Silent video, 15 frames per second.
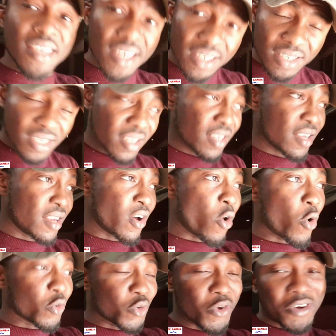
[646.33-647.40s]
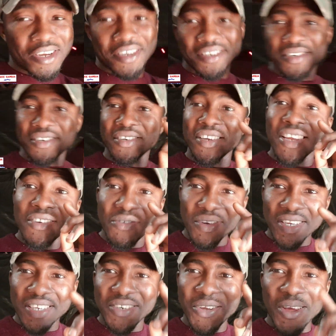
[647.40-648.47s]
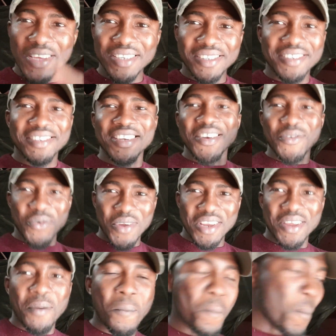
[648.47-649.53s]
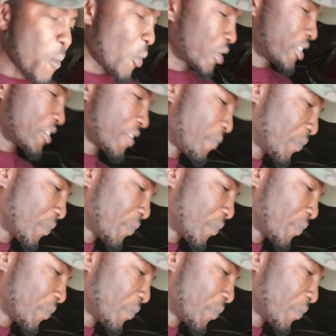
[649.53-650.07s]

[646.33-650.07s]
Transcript: eat, or sorry, they drink, not eat, they drink more than